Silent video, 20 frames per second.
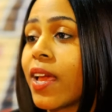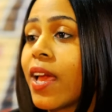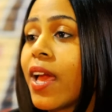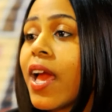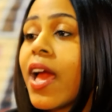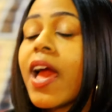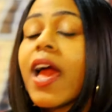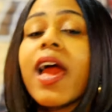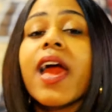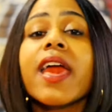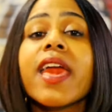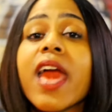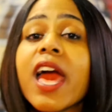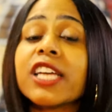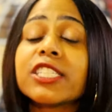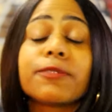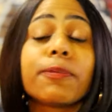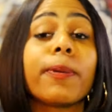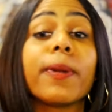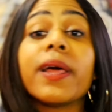Oh. He
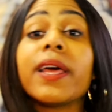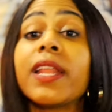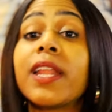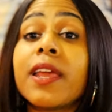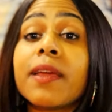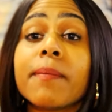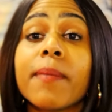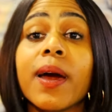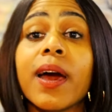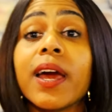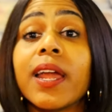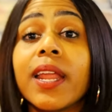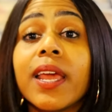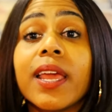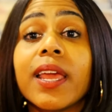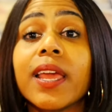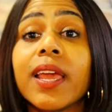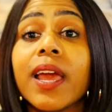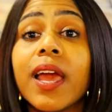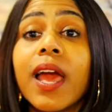has plenty
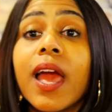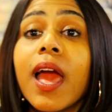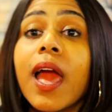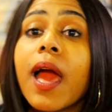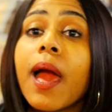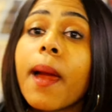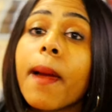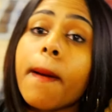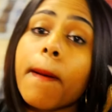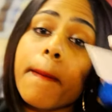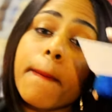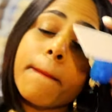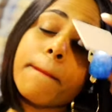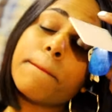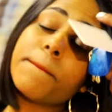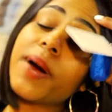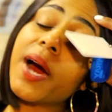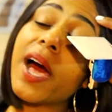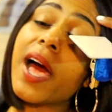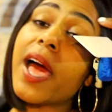money,
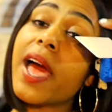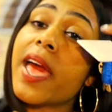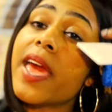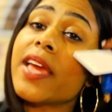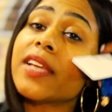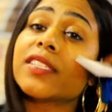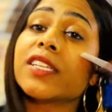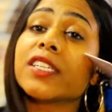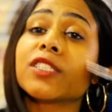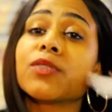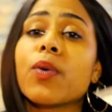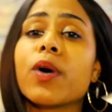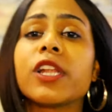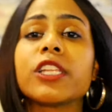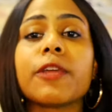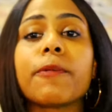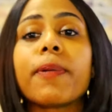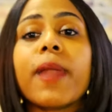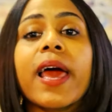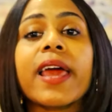but he just wanted
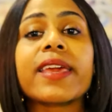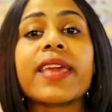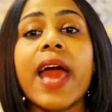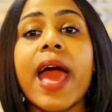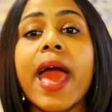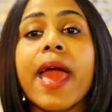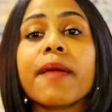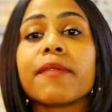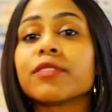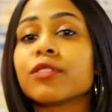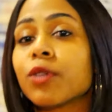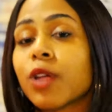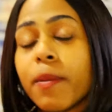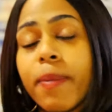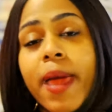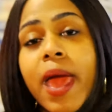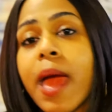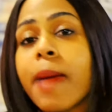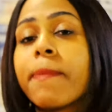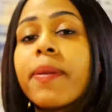to play games with a
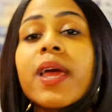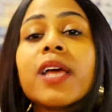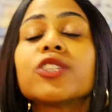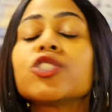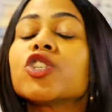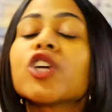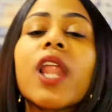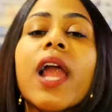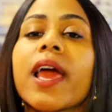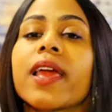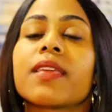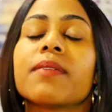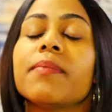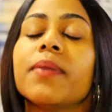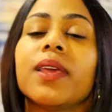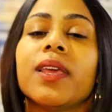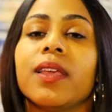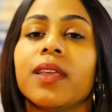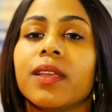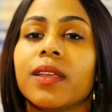bad bitch like
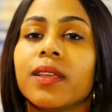me.